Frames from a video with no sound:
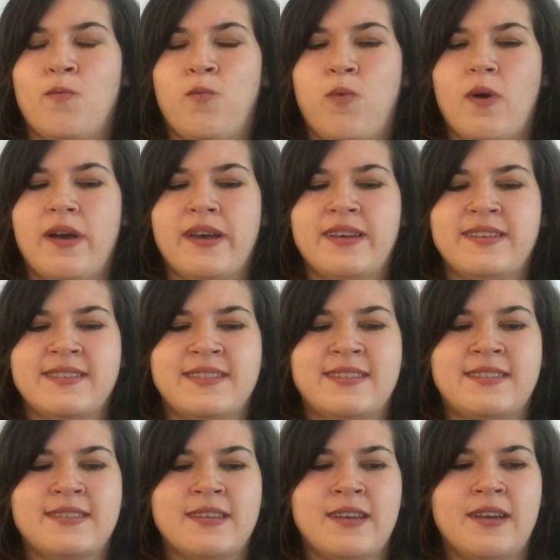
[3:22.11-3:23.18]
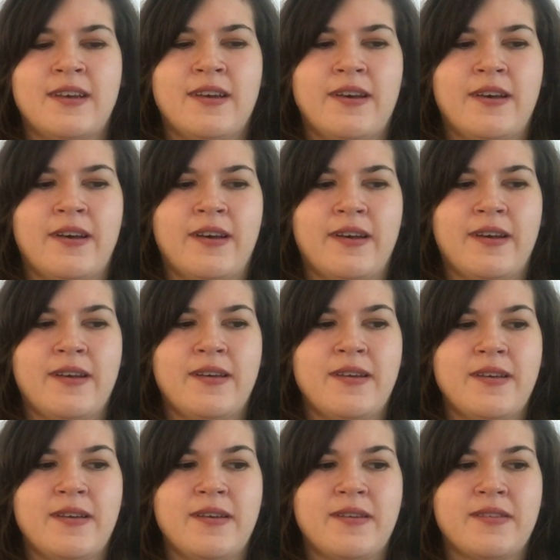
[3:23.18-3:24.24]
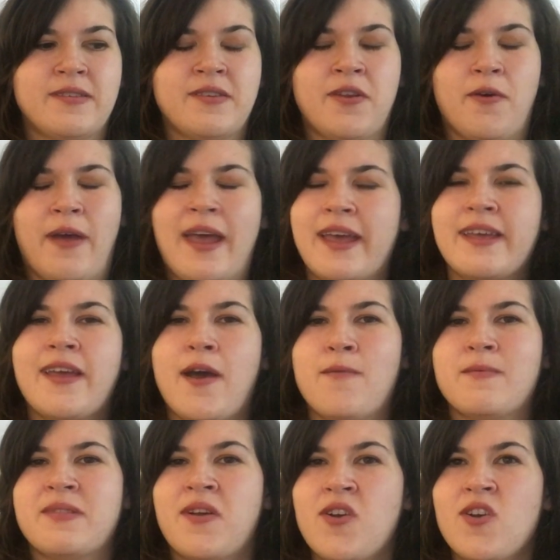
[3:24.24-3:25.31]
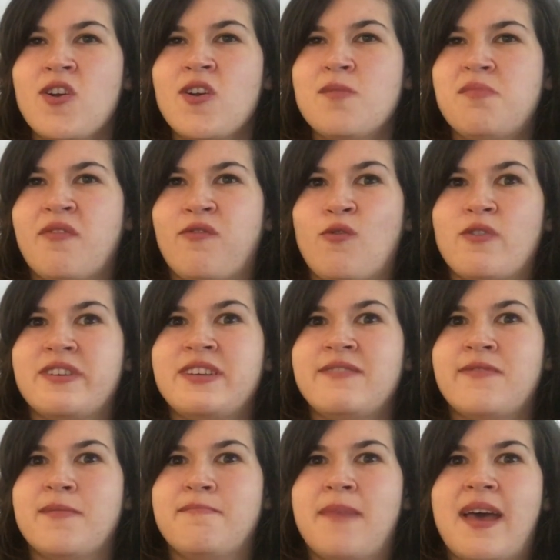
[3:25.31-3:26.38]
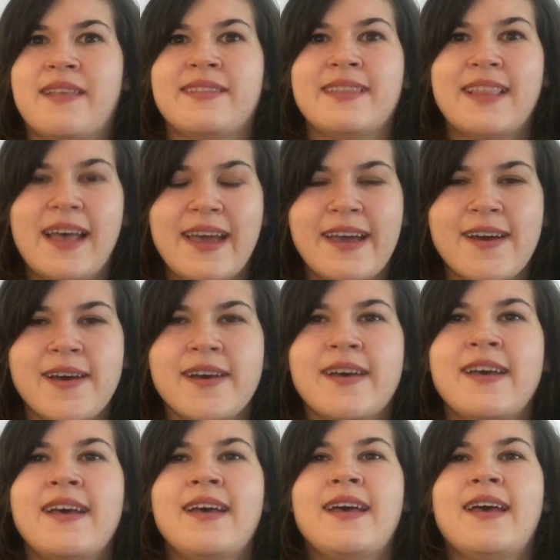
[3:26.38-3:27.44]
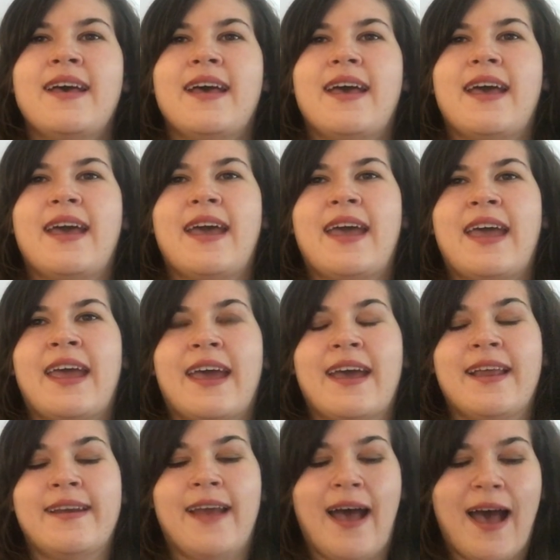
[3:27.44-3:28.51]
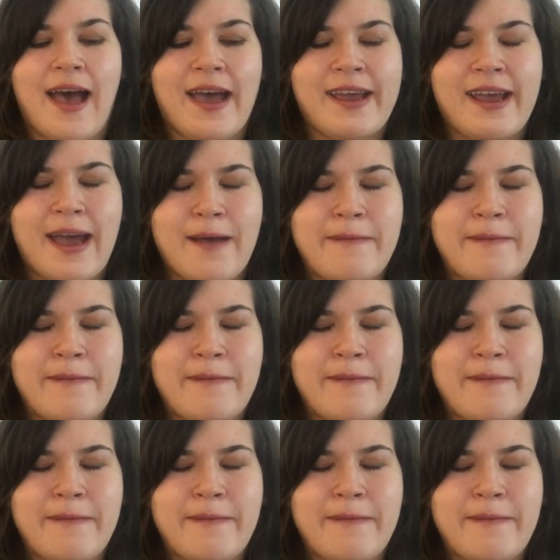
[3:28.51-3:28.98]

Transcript: was, you know, hanging out with her before he even met Leia. And I